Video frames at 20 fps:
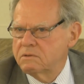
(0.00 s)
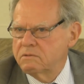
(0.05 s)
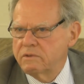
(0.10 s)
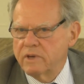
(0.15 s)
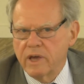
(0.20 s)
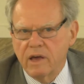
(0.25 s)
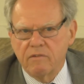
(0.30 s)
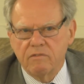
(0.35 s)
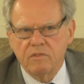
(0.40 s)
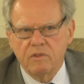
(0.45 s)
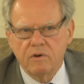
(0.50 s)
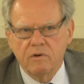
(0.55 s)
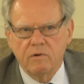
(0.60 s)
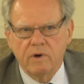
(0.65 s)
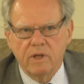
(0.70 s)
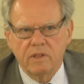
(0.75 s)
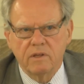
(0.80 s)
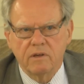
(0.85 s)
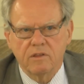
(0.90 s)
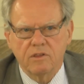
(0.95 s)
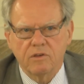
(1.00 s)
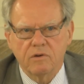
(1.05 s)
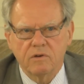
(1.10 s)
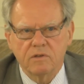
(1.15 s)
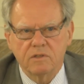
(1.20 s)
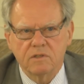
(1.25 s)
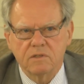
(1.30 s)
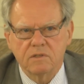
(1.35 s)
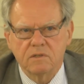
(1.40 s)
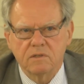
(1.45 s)
We have no other
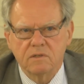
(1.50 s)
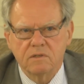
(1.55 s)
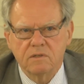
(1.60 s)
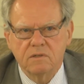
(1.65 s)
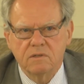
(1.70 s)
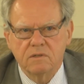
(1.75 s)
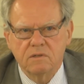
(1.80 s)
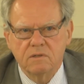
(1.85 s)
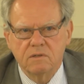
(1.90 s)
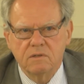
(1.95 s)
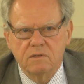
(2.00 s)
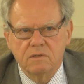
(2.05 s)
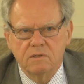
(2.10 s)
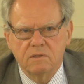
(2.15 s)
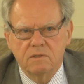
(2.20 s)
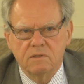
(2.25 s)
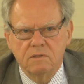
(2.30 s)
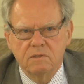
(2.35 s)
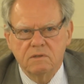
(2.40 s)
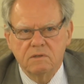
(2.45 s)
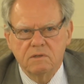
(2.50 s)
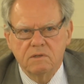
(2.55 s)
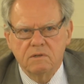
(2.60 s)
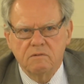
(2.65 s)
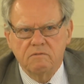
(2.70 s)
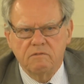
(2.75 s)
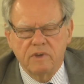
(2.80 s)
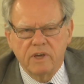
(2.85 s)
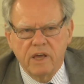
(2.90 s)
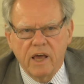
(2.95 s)
choice.
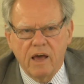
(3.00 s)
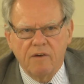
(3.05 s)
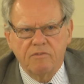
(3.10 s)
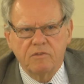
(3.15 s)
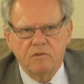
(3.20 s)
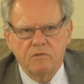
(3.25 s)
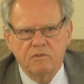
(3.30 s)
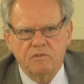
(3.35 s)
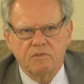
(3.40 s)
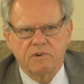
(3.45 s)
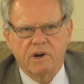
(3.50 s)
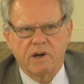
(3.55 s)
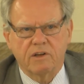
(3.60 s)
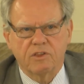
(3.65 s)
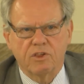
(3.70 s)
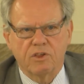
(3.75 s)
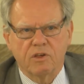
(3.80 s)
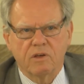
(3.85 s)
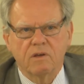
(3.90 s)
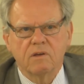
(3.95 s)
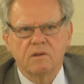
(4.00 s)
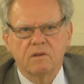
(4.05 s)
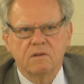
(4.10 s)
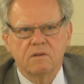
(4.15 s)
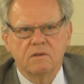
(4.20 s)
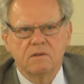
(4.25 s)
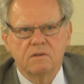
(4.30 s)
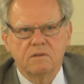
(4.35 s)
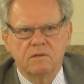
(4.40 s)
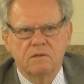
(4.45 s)
We have to structure.
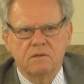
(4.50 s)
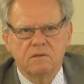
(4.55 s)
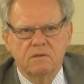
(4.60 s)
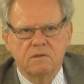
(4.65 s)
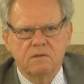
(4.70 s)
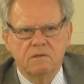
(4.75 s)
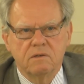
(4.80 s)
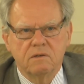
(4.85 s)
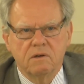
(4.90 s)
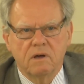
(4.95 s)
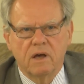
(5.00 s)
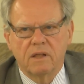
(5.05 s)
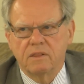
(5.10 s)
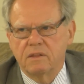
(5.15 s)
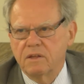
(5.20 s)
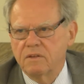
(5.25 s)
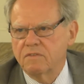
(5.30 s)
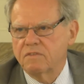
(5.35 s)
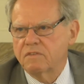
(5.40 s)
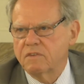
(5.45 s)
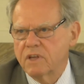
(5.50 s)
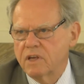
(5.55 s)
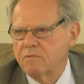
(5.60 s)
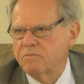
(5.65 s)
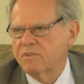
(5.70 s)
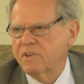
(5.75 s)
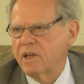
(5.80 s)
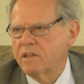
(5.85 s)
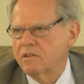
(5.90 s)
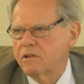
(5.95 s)
And this
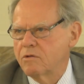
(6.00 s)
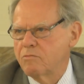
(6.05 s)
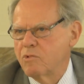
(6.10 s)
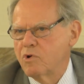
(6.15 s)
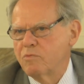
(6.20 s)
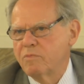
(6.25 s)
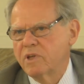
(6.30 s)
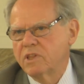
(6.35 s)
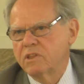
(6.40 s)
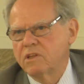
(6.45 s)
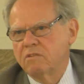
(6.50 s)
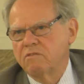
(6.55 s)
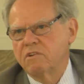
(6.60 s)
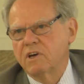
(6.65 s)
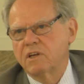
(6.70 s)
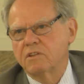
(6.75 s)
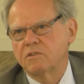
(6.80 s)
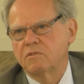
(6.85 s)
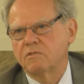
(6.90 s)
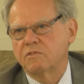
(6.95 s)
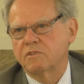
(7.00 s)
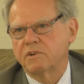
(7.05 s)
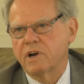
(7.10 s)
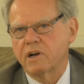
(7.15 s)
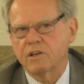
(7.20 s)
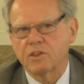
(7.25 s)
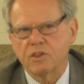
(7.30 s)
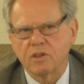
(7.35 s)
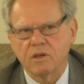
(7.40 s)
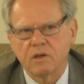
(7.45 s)
seems at the moment the way to
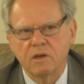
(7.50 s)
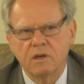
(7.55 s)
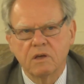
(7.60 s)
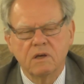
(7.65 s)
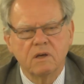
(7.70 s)
structure.